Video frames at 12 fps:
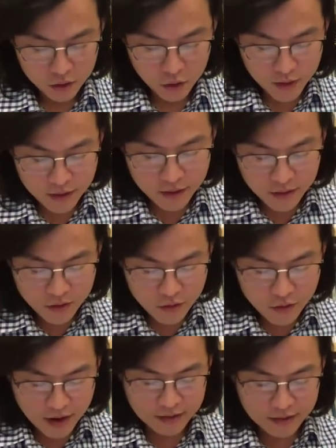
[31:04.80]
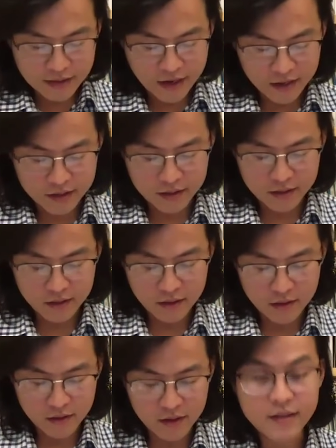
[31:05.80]
So in the United States,
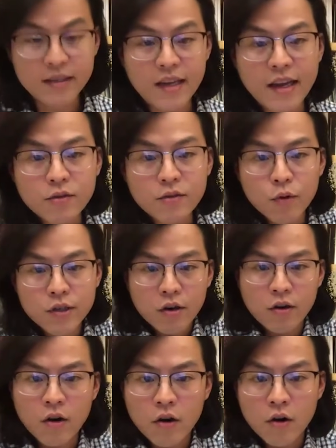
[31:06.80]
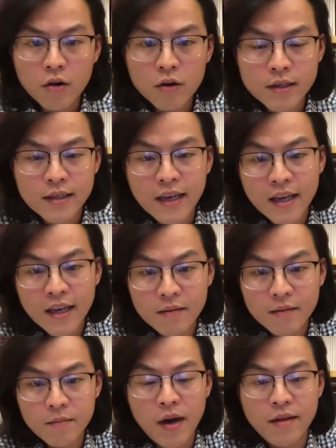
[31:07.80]
the states which are hardest
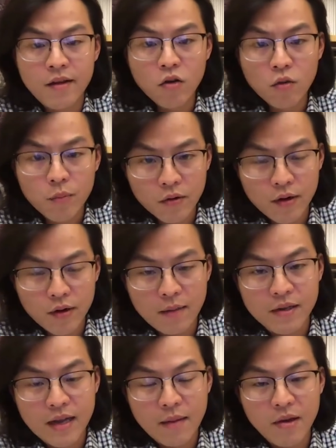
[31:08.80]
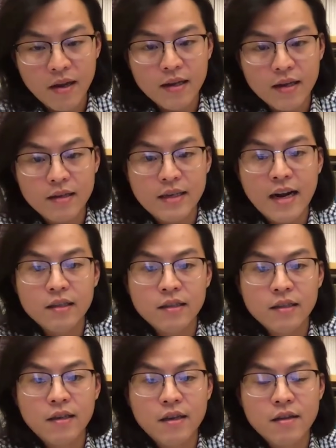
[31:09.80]
hit by the opioid epidemic is
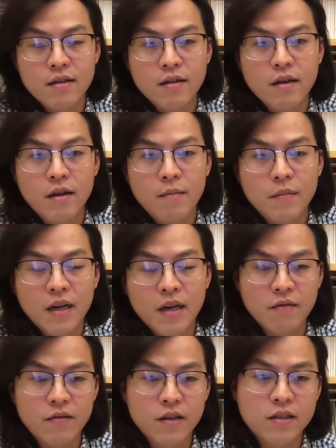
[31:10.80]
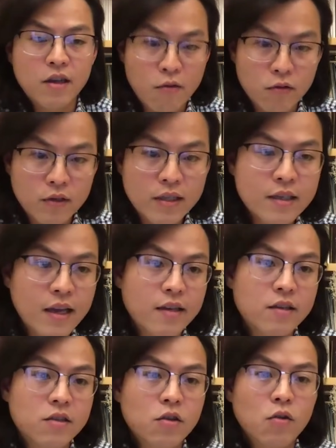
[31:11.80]
actually in um, kind of the southern
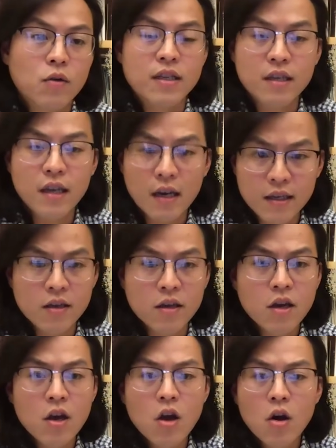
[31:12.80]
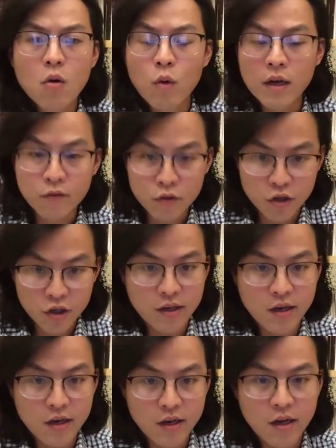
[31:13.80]
states. So Kentucky, West
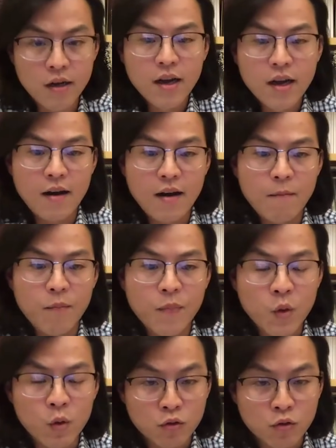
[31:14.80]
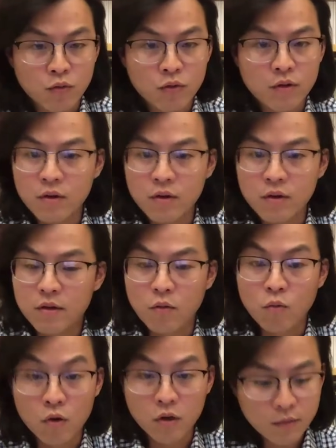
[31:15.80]
Virginia, um, those are the, the
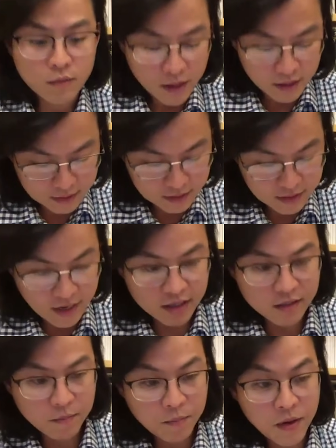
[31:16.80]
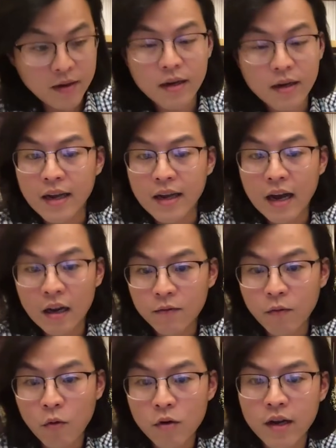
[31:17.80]
worst hit states. But in
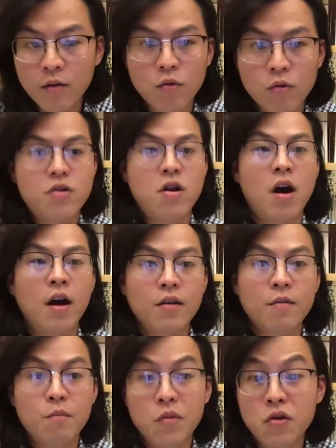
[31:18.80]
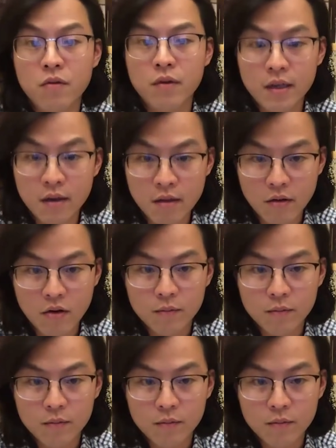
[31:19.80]
California, we're not immune either.